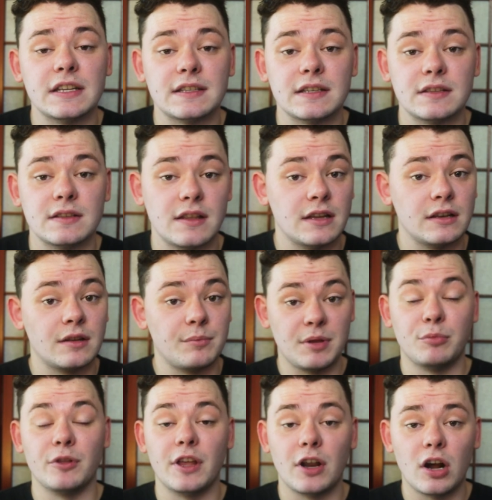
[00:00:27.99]
cases than the
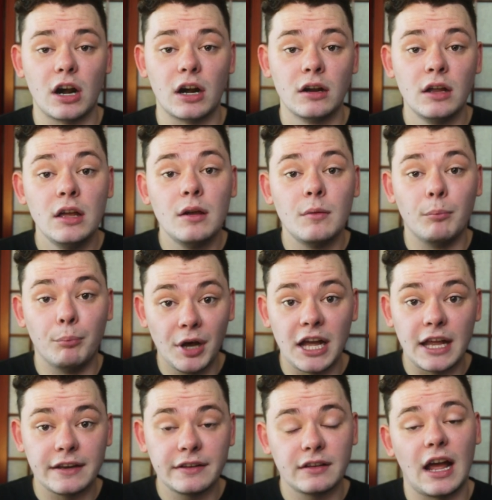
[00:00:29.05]
people that are.
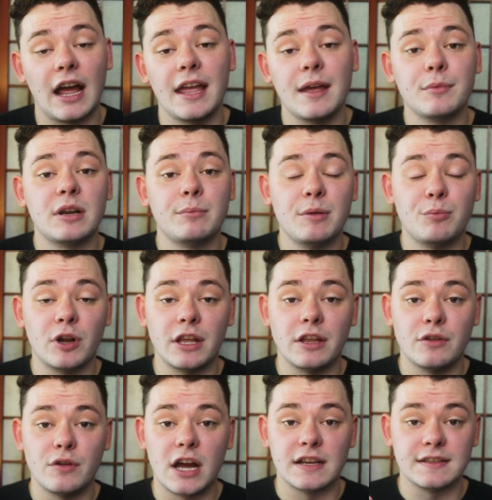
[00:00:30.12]
But I am going to be bringing
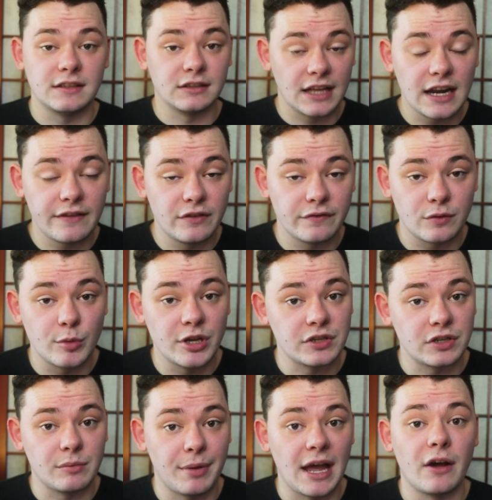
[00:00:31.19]
you guys a lot of
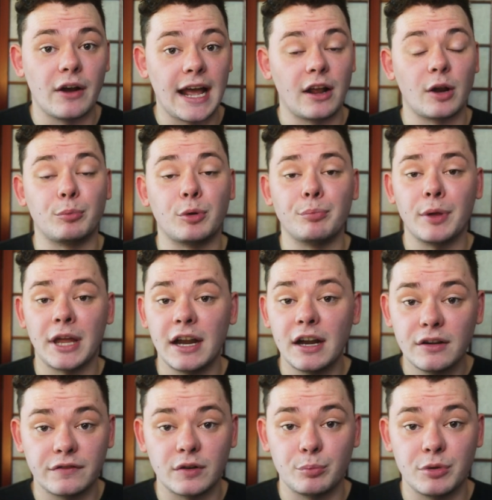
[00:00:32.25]
information about how to
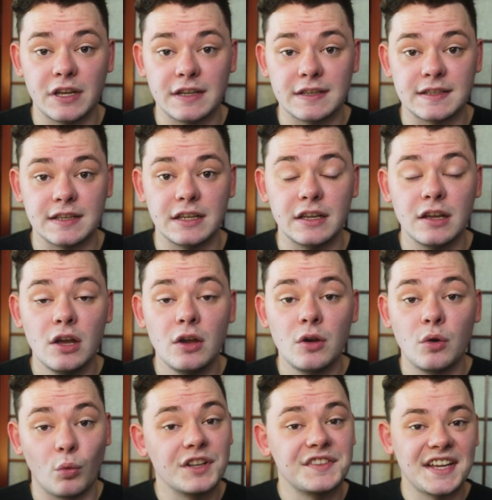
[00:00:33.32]
prepare for BAC
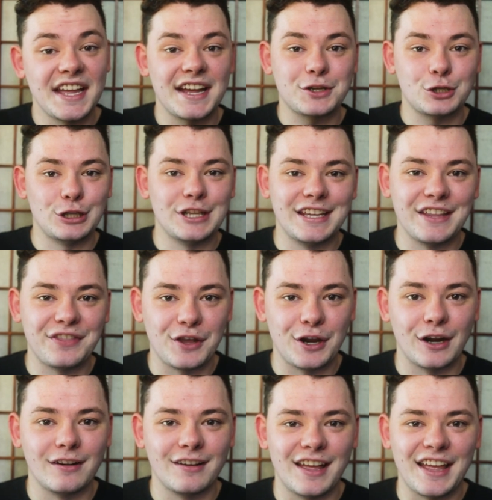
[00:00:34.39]
once I actually get
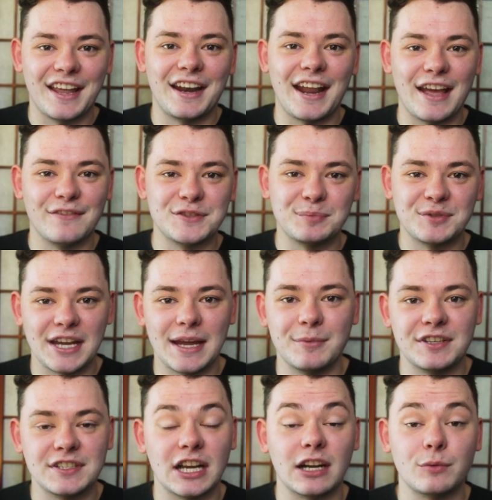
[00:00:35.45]
there and have some time
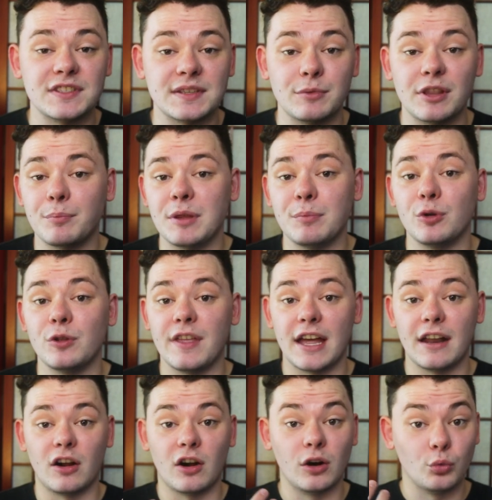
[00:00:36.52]
to talk with some of the people
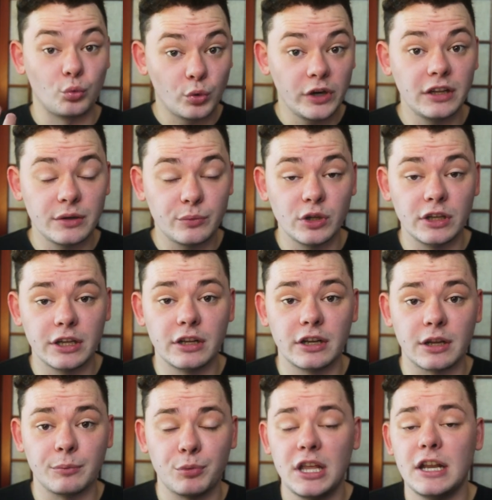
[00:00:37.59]
that are really, really good
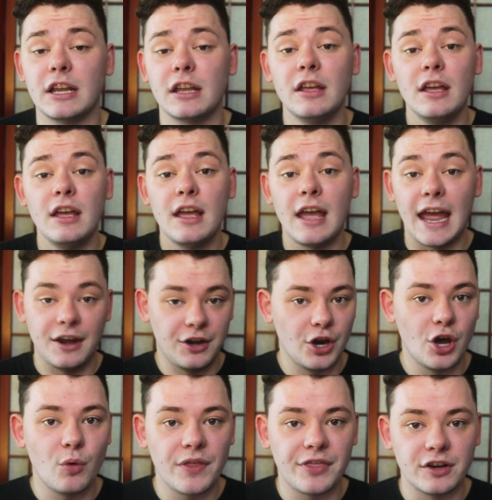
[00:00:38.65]
at competing and
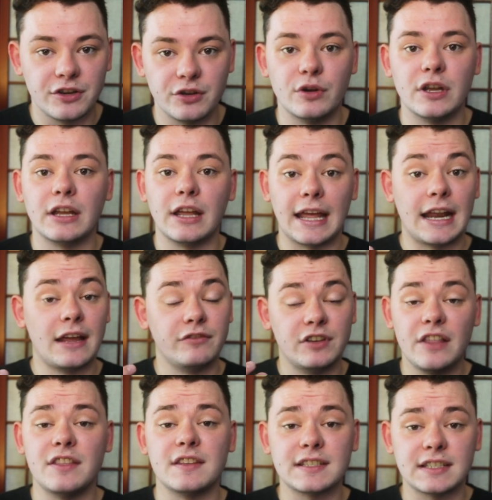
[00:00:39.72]
know what they're doing and have
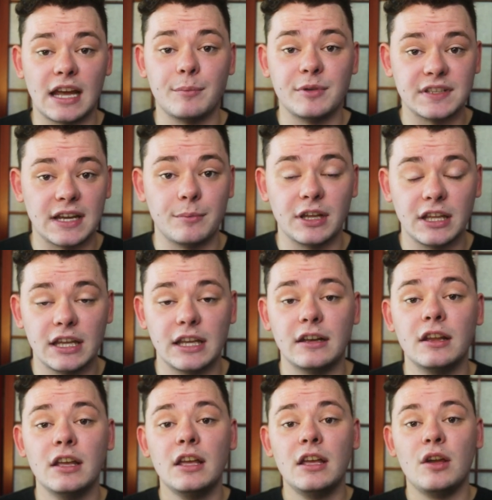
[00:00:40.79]
done this time and time
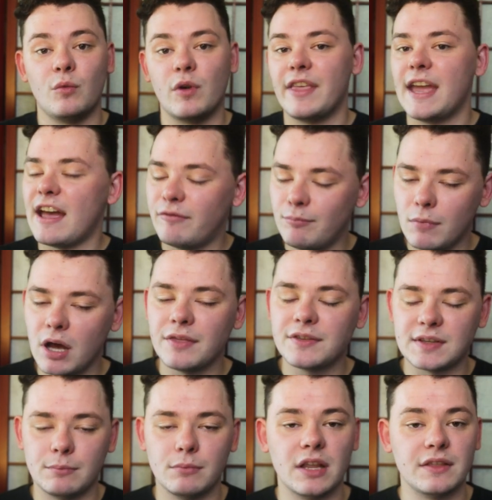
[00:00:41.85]
again, where they have
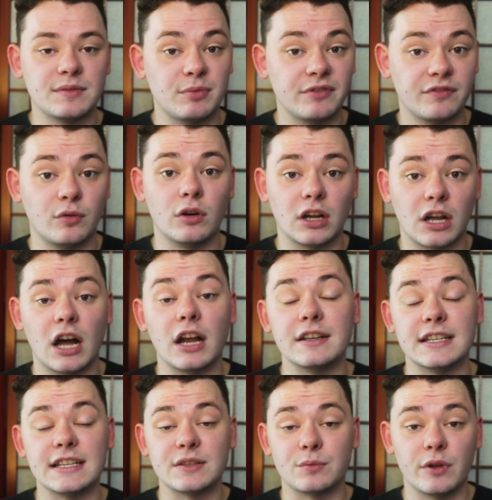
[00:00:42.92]
months and months before a
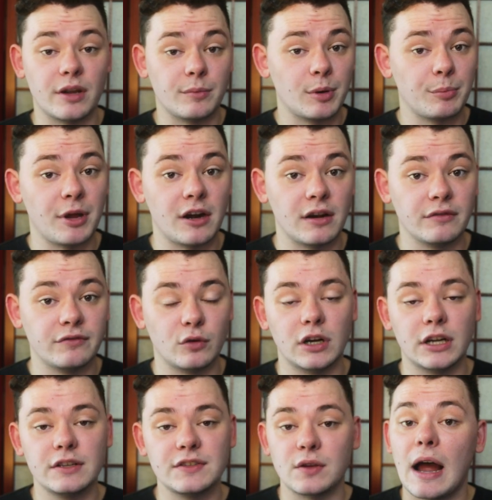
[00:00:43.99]
contest where they're preparing
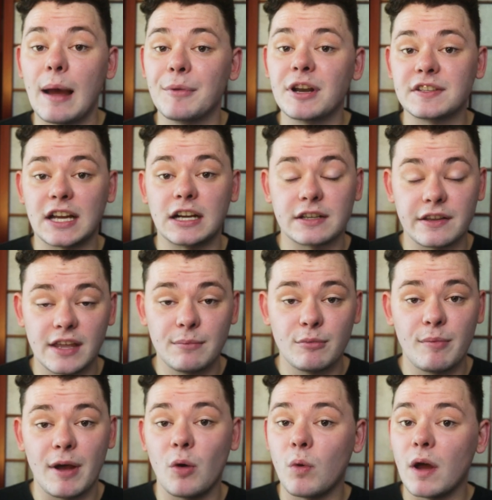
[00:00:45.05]
for it. So I'm going to talk to them
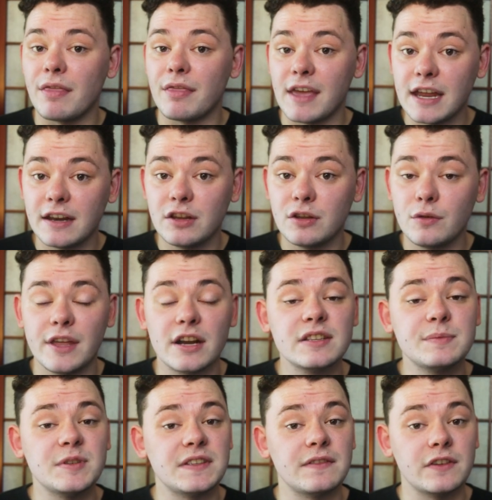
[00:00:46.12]
about what they do, their
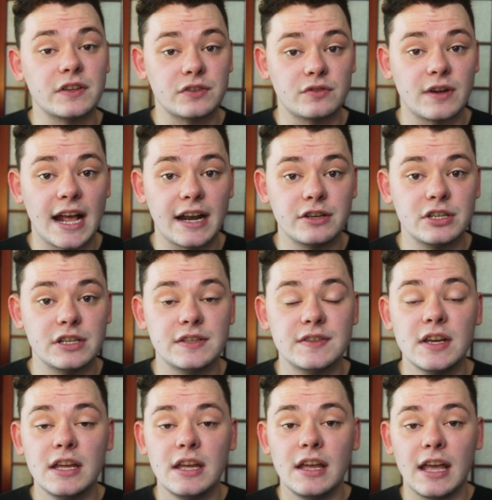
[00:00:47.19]
specific
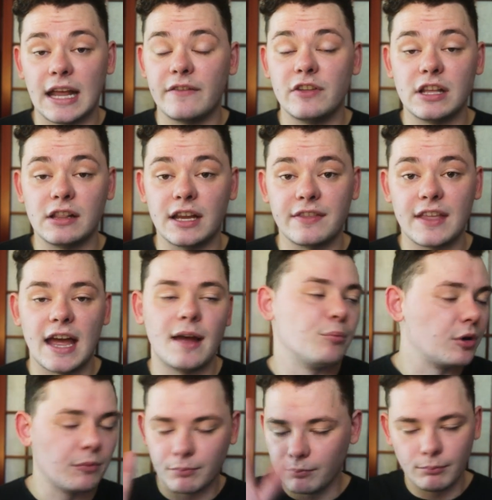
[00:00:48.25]
strategies, and everything like that,
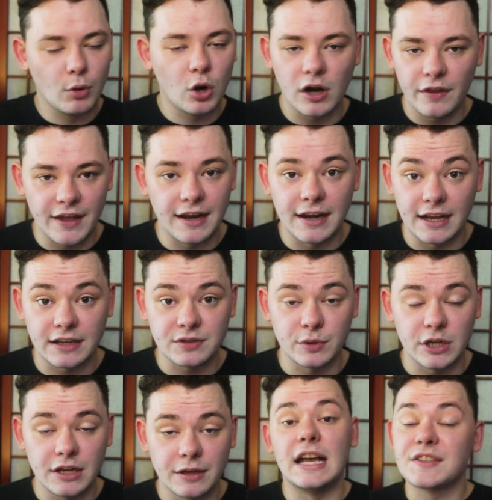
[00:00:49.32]
but more on that next
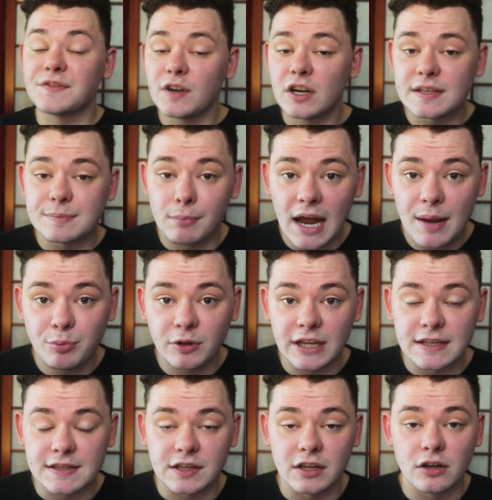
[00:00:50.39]
week. As far as my
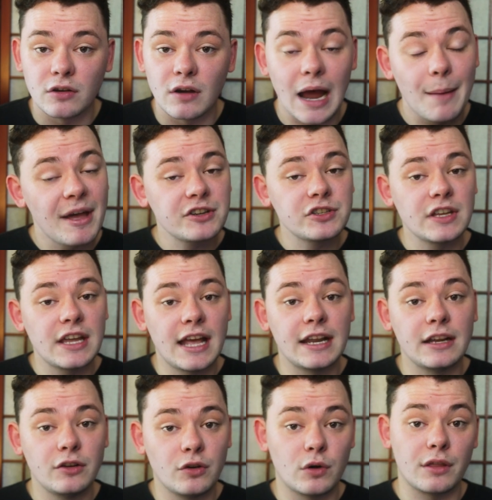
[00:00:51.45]
plans go, I'm actually
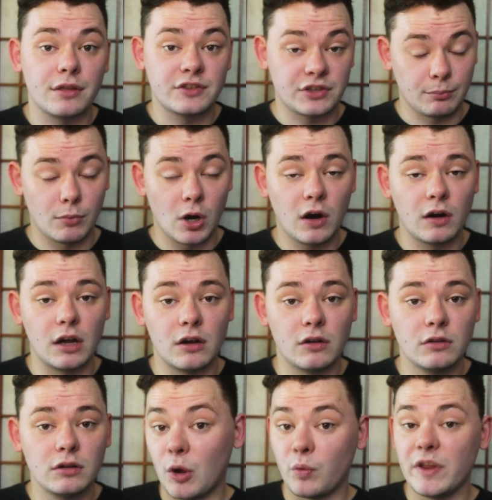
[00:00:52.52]
heading north
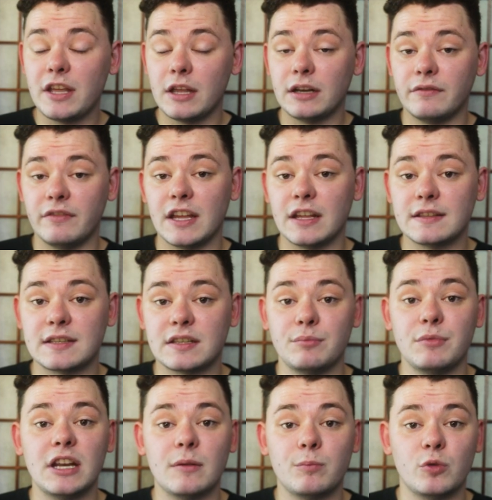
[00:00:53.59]
tomorrow, a week in advance, to
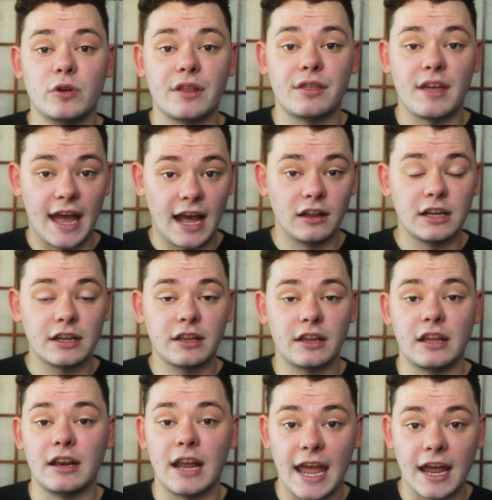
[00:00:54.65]
meet up with Alec
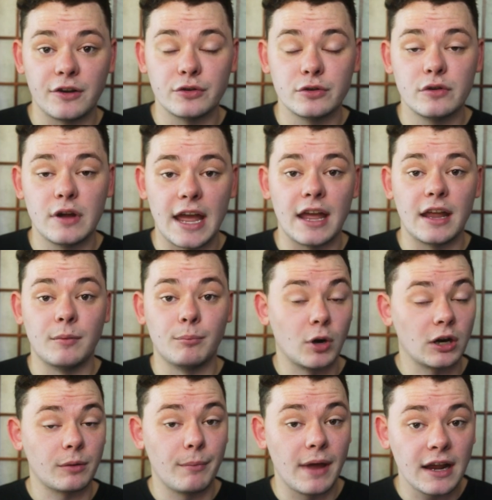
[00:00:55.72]
and Andrew and
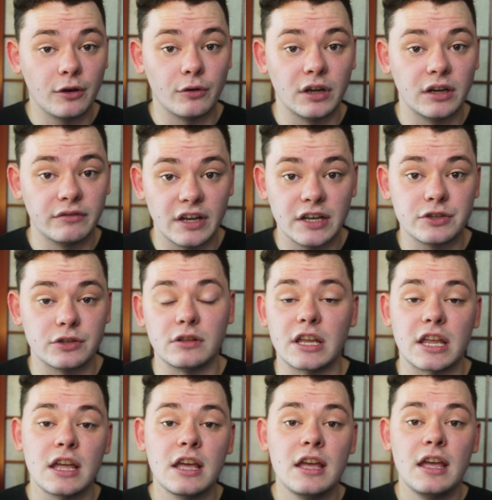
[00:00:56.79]
Mark Mangarin
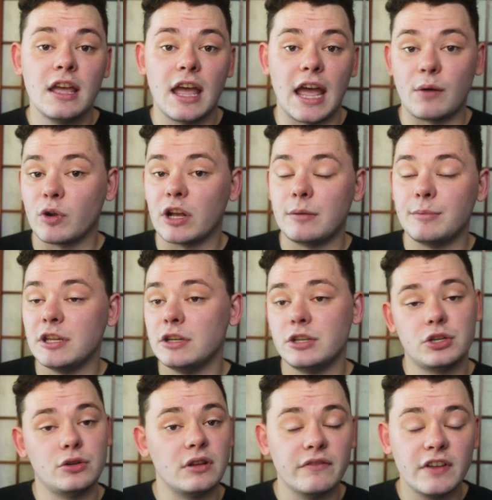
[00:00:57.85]
eventually, and we're going to be
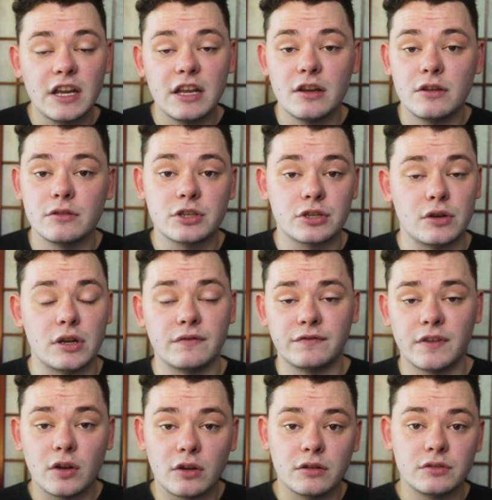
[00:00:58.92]
shooting videos, shooting
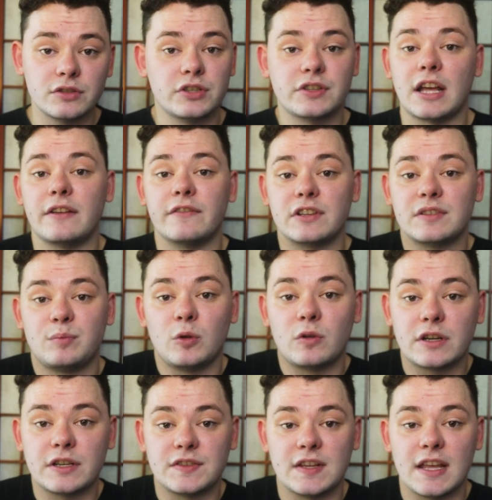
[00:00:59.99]
photos, just kind of
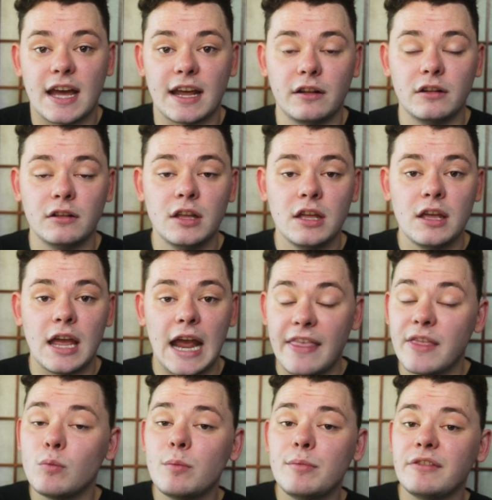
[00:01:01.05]
exploring Seattle,
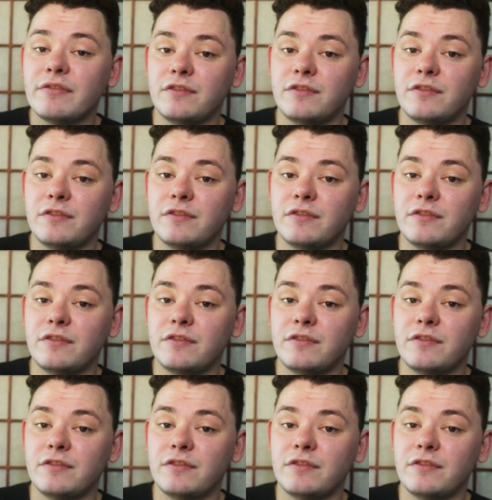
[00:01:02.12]
and then we'll be